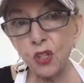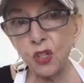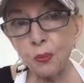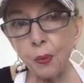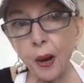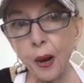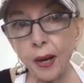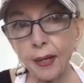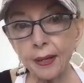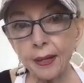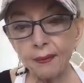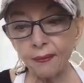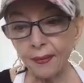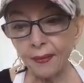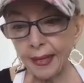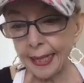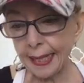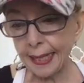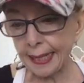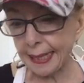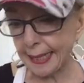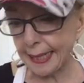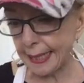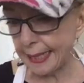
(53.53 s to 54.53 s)
part of
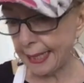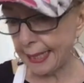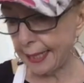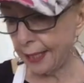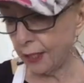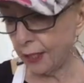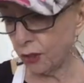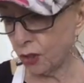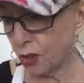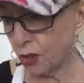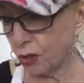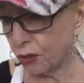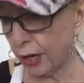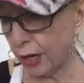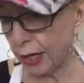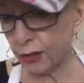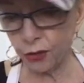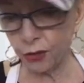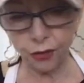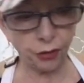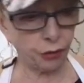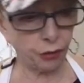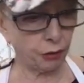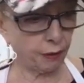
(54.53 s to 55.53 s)
this
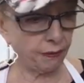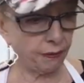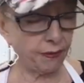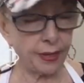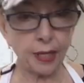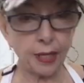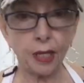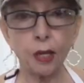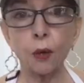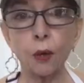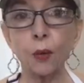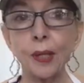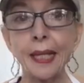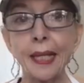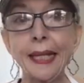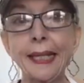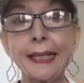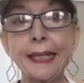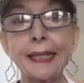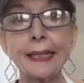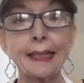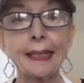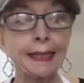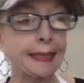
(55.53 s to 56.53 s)
instructional video
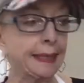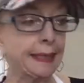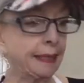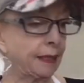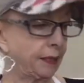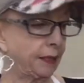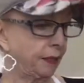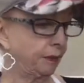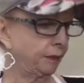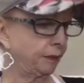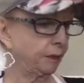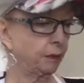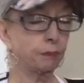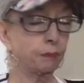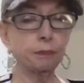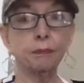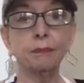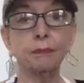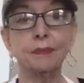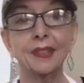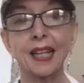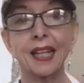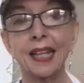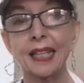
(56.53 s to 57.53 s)
is
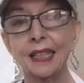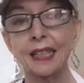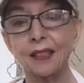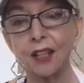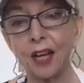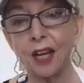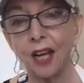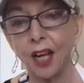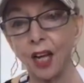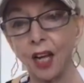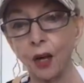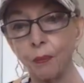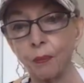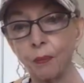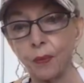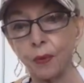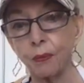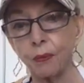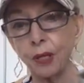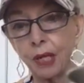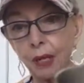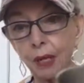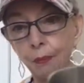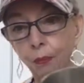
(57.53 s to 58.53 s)

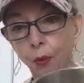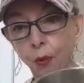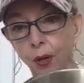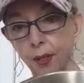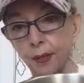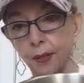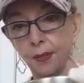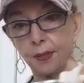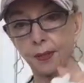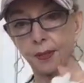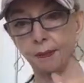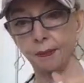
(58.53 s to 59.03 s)
really important.